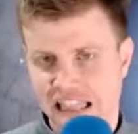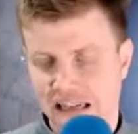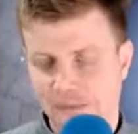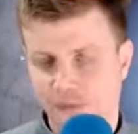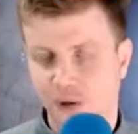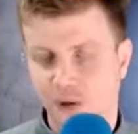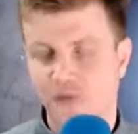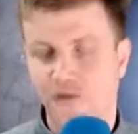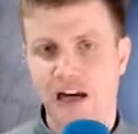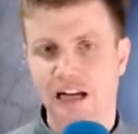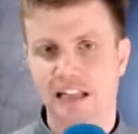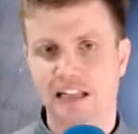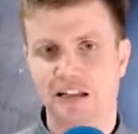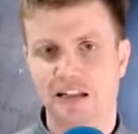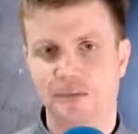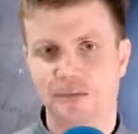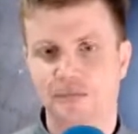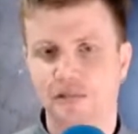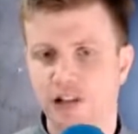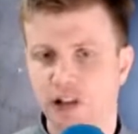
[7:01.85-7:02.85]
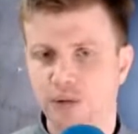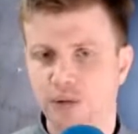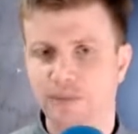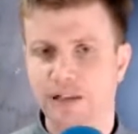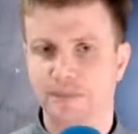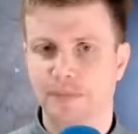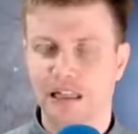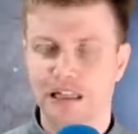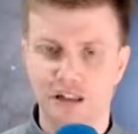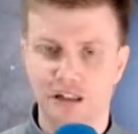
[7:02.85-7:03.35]
keep refining them little
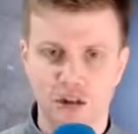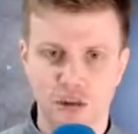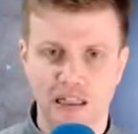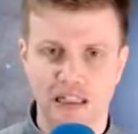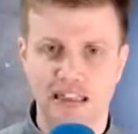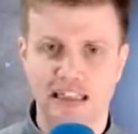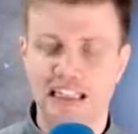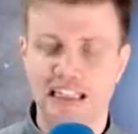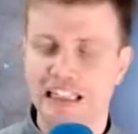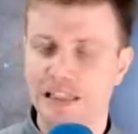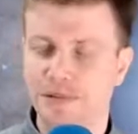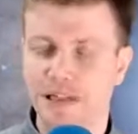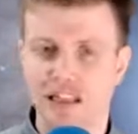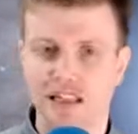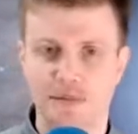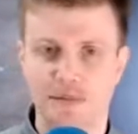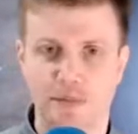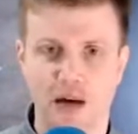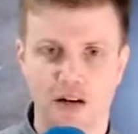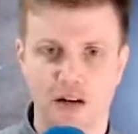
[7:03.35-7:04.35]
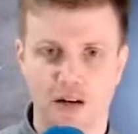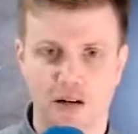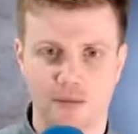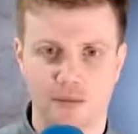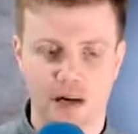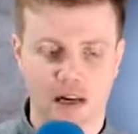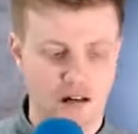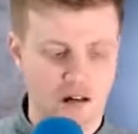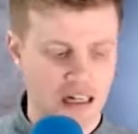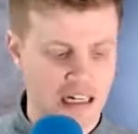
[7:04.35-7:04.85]
bit by little bit and they keep getting better and
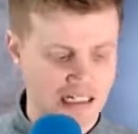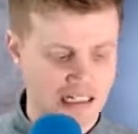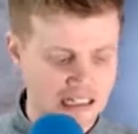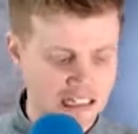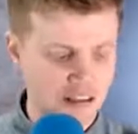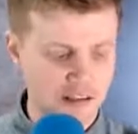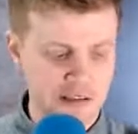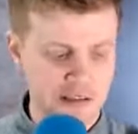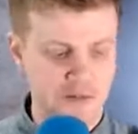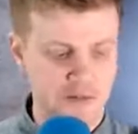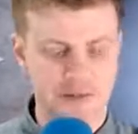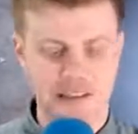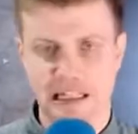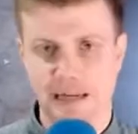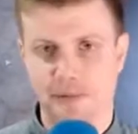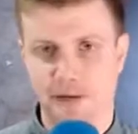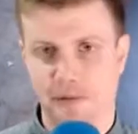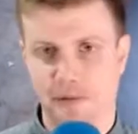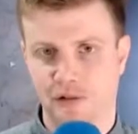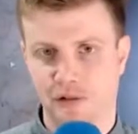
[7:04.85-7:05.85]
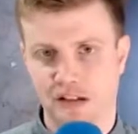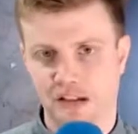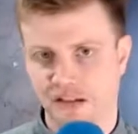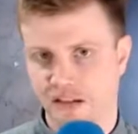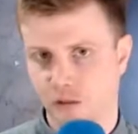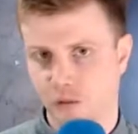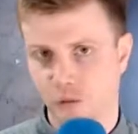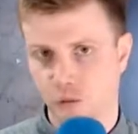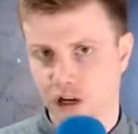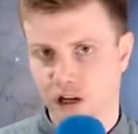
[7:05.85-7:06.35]
better. And I think the Surface Laptop 3 is
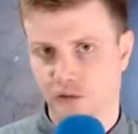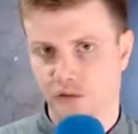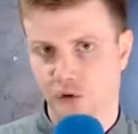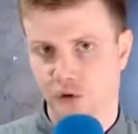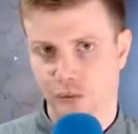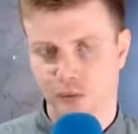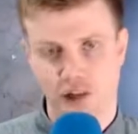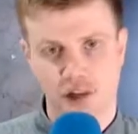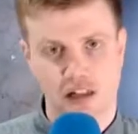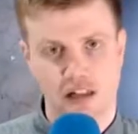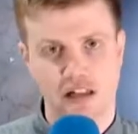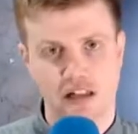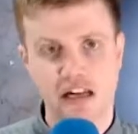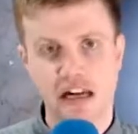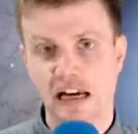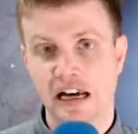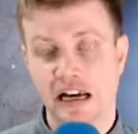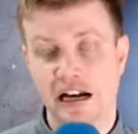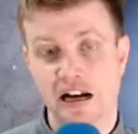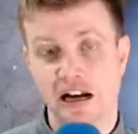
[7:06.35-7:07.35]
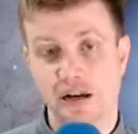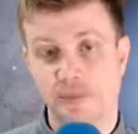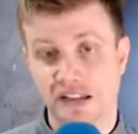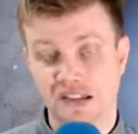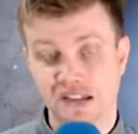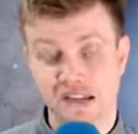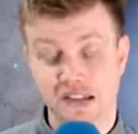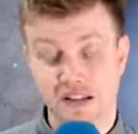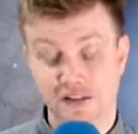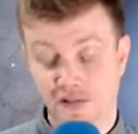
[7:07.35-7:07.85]
a wonderful machine.
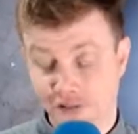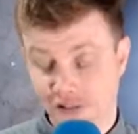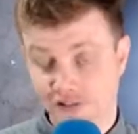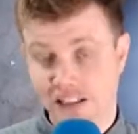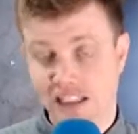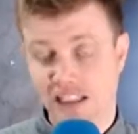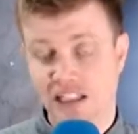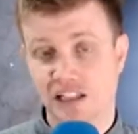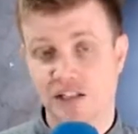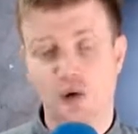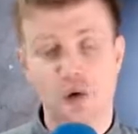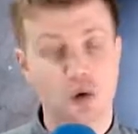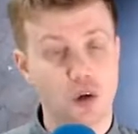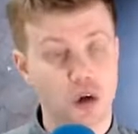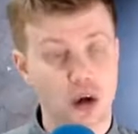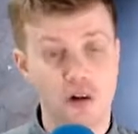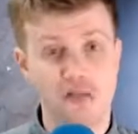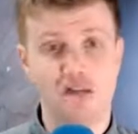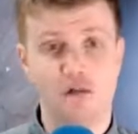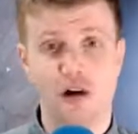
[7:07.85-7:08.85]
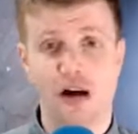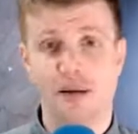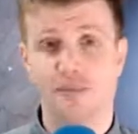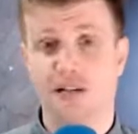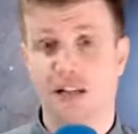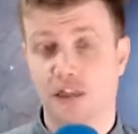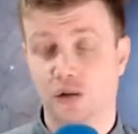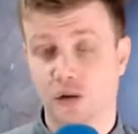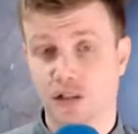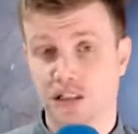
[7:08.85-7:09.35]
This is the 15 inch. You can also grab it in
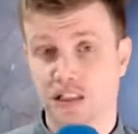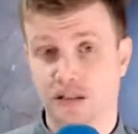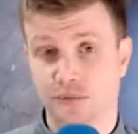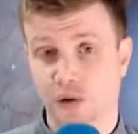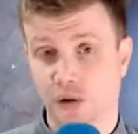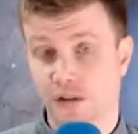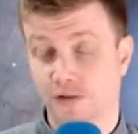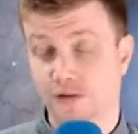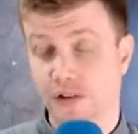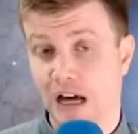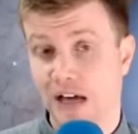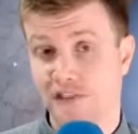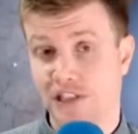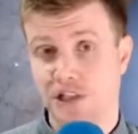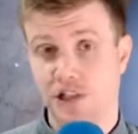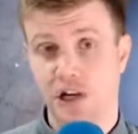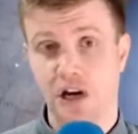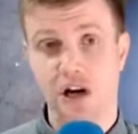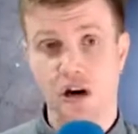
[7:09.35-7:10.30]
a 13.5 inch,